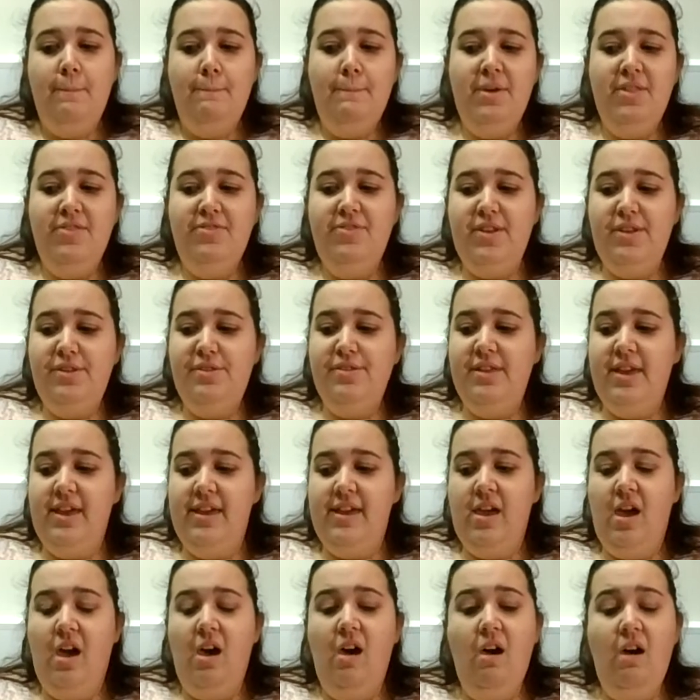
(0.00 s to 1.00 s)
But this
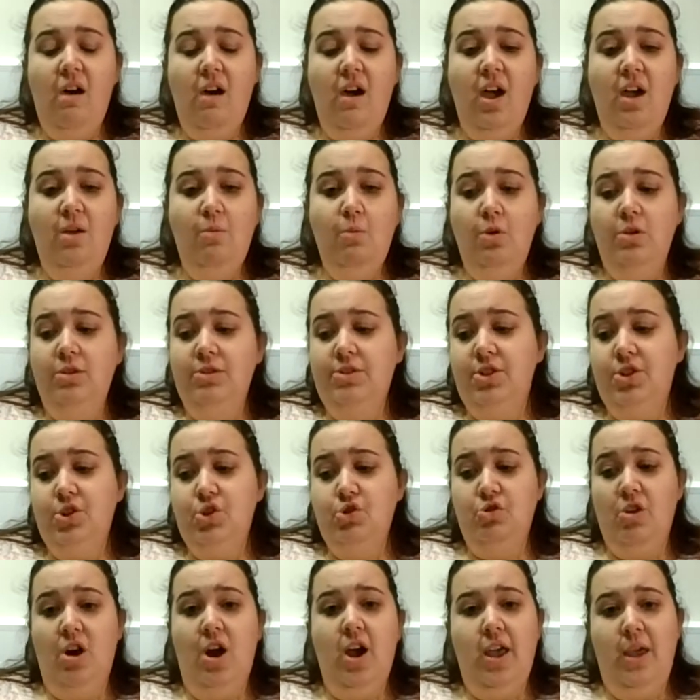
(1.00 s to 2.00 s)
year, I want to
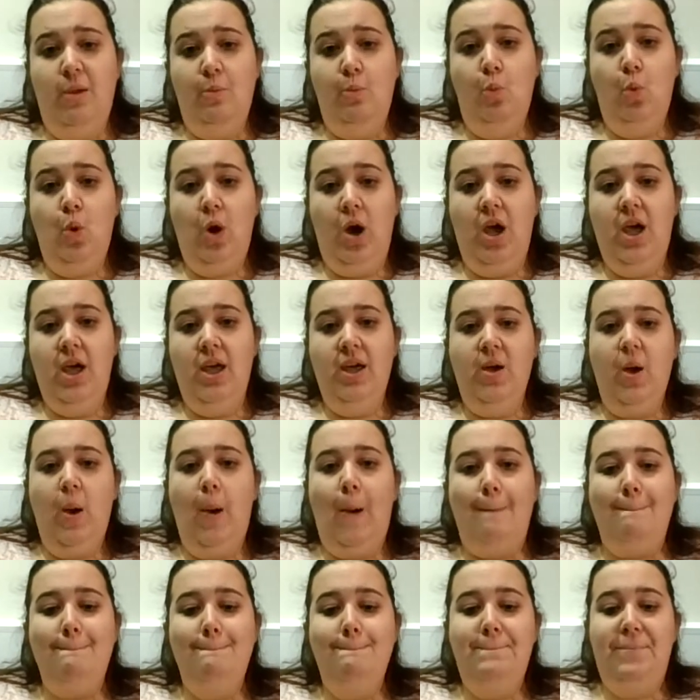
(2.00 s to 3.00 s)
try and work
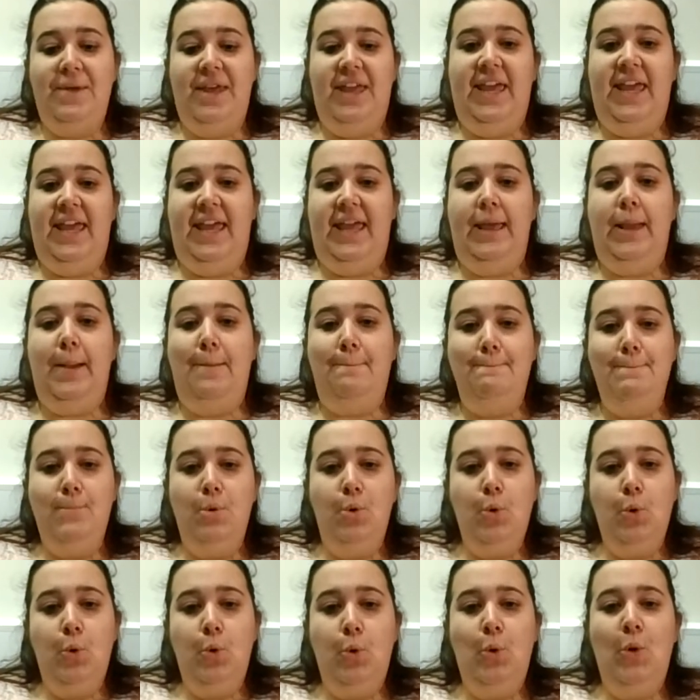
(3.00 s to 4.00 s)
on being
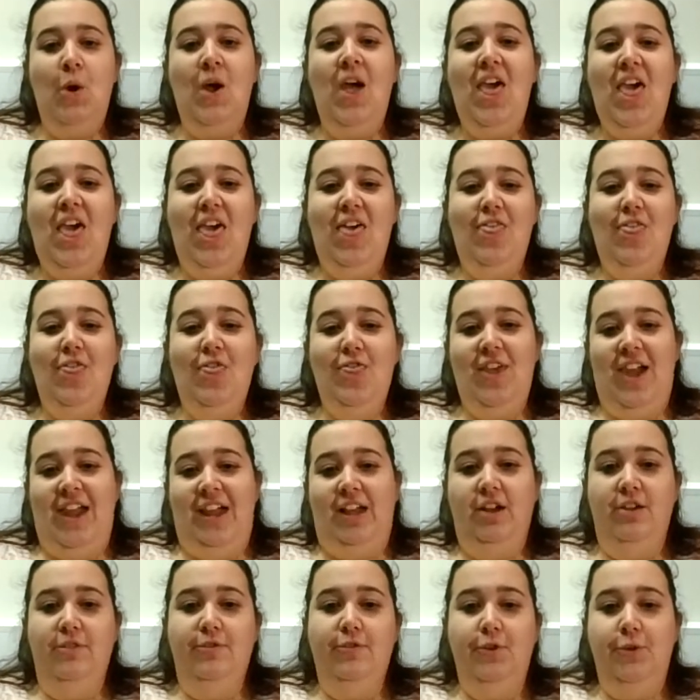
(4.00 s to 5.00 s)
more
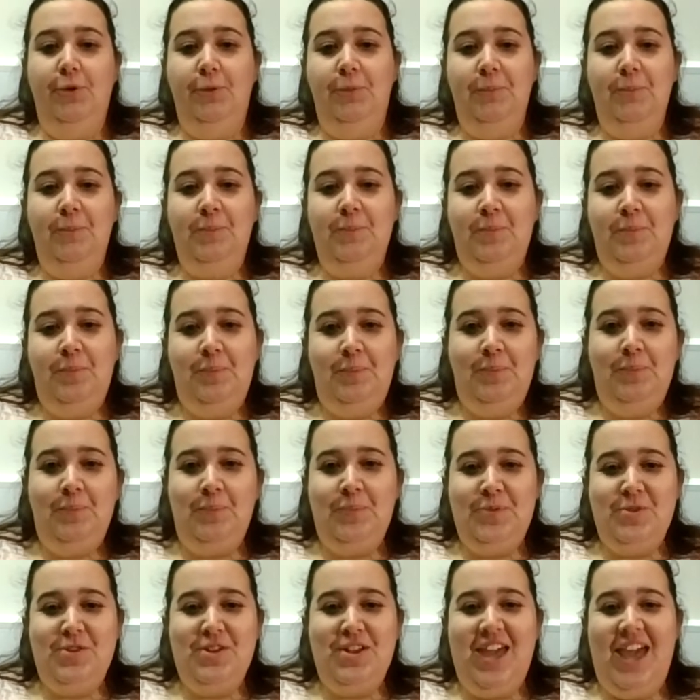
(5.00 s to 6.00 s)
thankful.
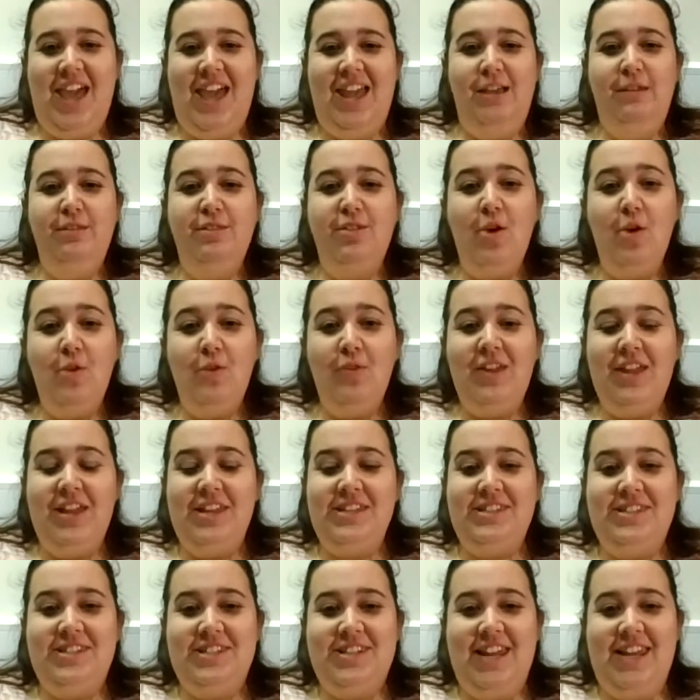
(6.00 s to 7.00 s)
Okay, it's on the
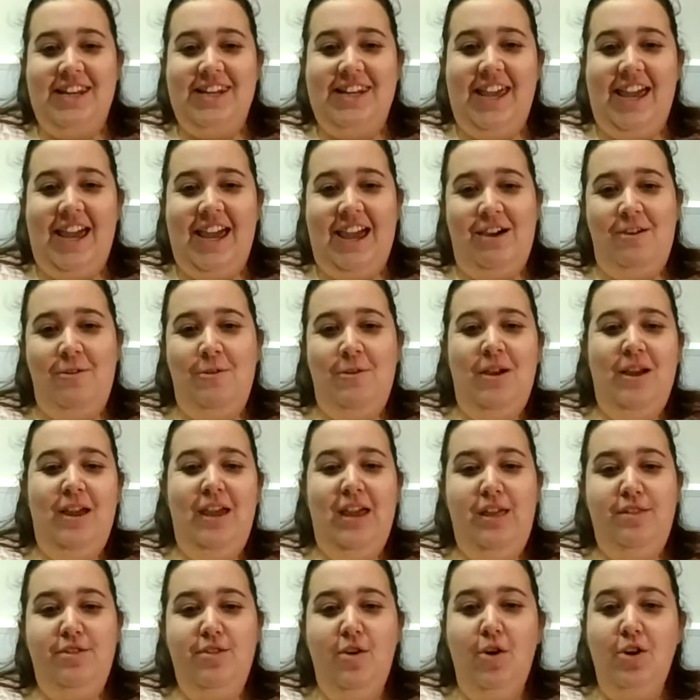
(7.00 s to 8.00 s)
internet now,
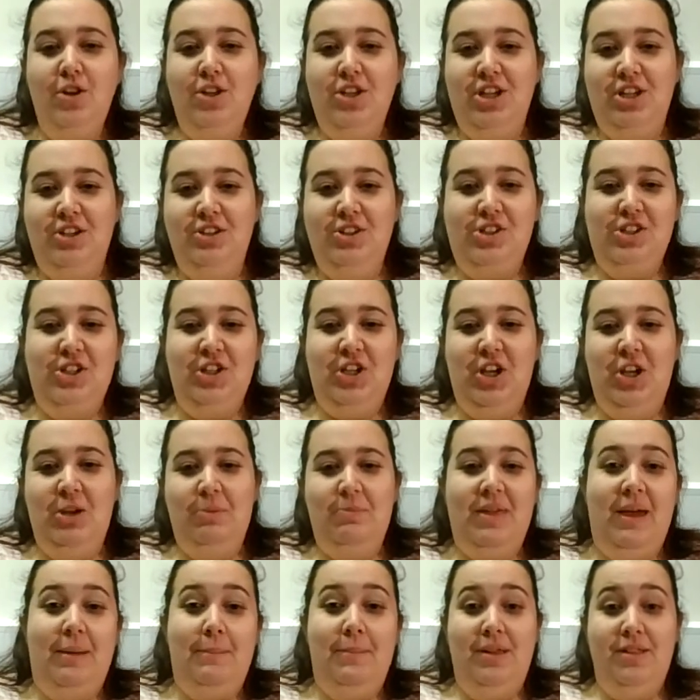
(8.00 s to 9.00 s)
it's on YouTube,
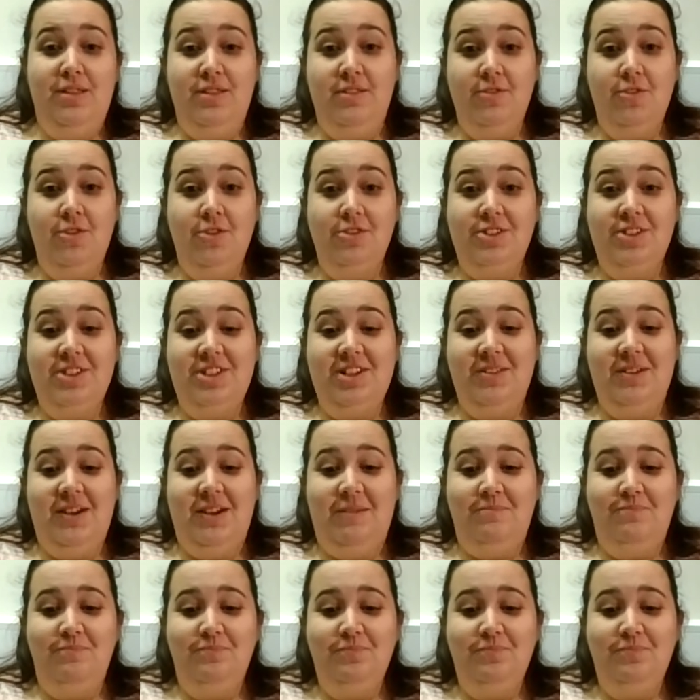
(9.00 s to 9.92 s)
that means I've got to do it.